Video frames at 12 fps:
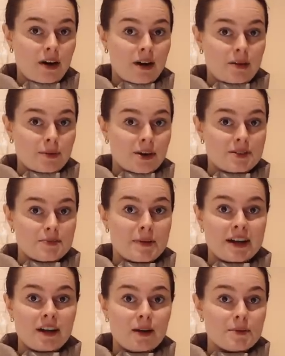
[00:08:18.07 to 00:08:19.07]
I'm going to
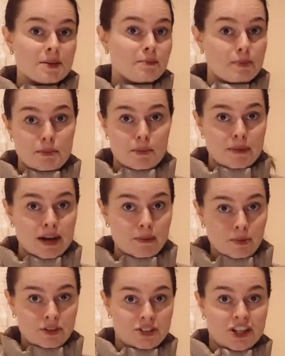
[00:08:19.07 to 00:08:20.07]
pick up some
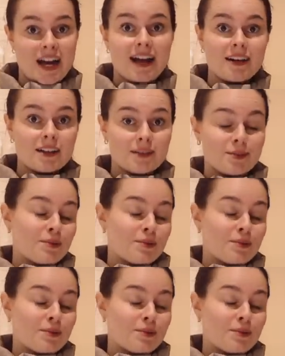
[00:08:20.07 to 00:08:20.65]
bibimbap with Jack